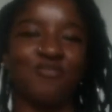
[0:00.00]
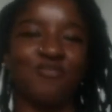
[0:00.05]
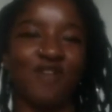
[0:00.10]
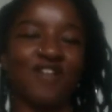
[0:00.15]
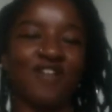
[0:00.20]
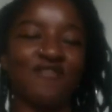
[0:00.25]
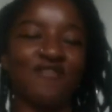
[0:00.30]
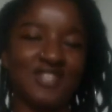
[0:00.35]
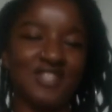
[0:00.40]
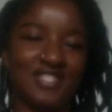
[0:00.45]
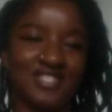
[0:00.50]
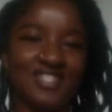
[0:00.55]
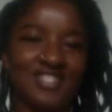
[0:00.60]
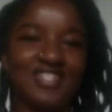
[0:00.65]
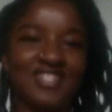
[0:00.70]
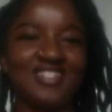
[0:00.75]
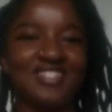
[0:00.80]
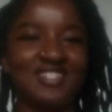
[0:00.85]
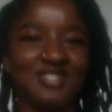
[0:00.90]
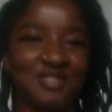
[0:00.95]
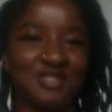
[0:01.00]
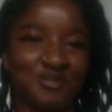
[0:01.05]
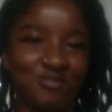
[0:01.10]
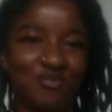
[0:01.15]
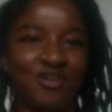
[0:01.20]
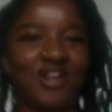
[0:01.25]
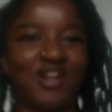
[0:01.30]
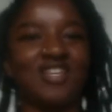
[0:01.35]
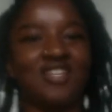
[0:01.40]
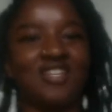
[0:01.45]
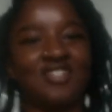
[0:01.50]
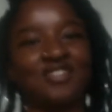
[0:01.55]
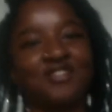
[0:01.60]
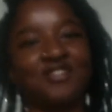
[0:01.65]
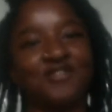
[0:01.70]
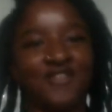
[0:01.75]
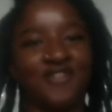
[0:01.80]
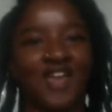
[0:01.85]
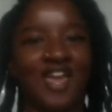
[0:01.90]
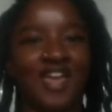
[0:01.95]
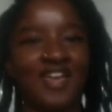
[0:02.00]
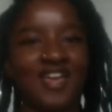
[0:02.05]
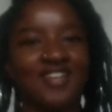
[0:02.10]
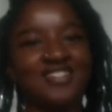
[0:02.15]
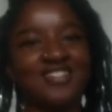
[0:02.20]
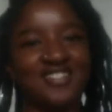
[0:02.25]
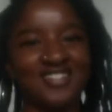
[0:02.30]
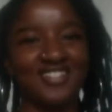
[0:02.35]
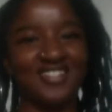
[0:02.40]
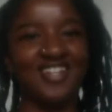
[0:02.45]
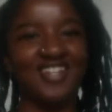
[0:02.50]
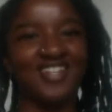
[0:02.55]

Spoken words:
breakfast is breaking the fast.